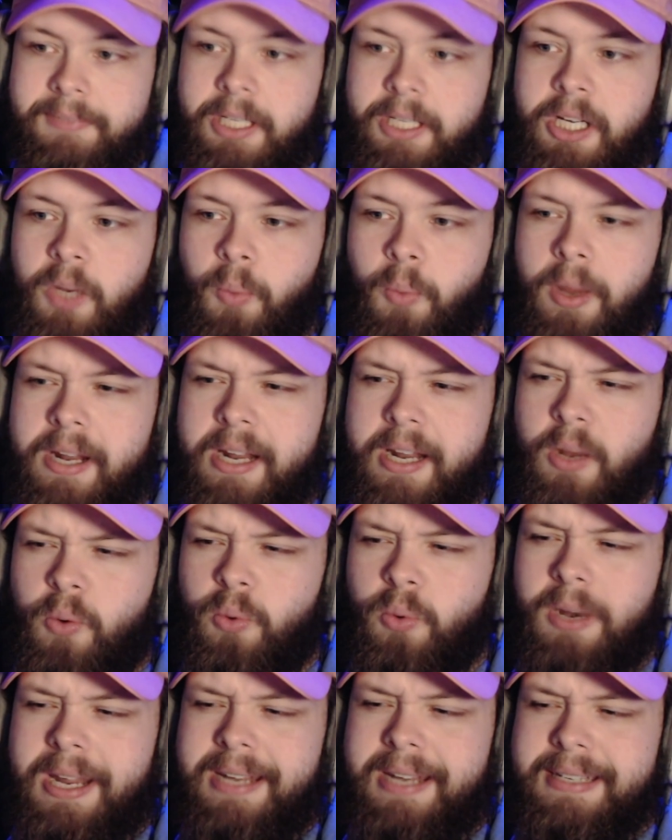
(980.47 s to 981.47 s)
You're the one and
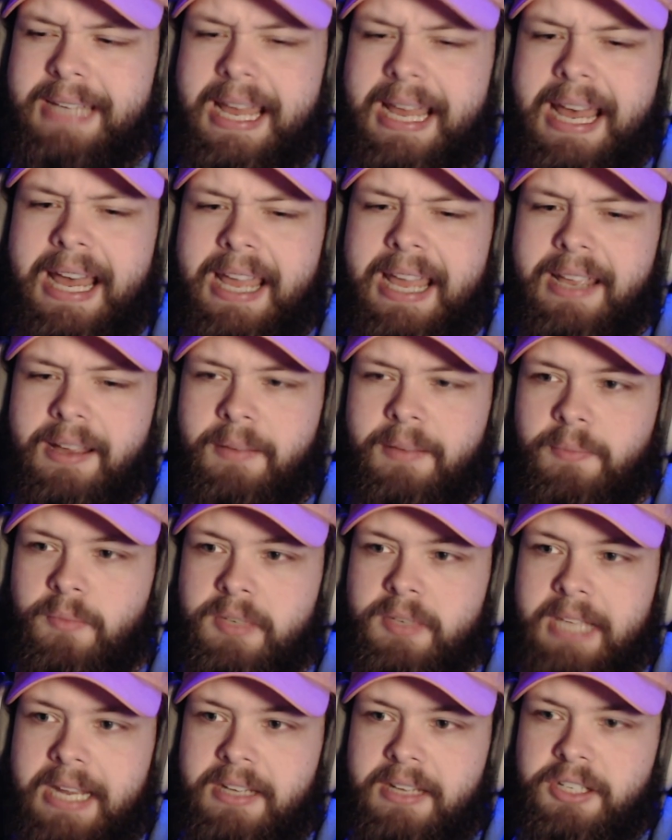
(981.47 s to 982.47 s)
only tiger.
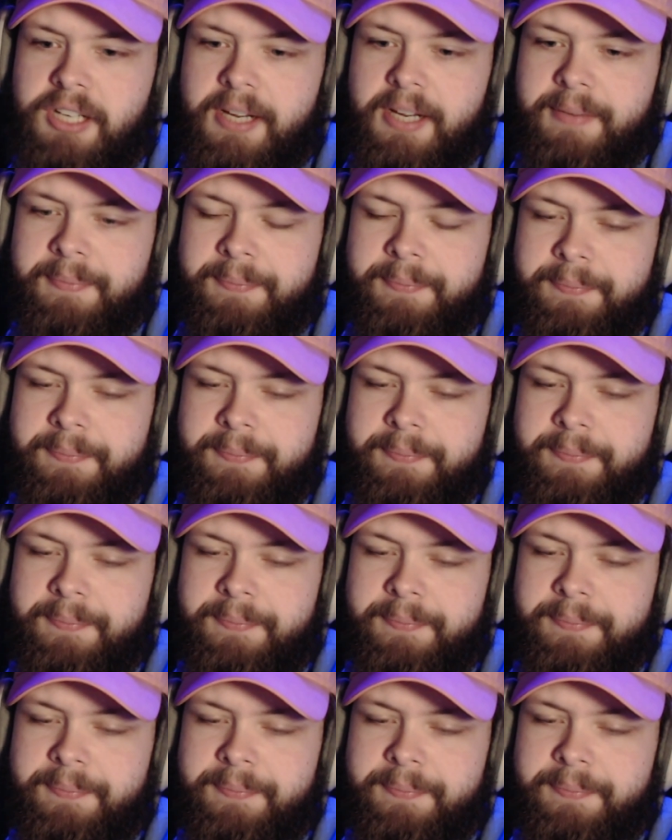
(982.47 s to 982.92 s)
Sandy's chicken.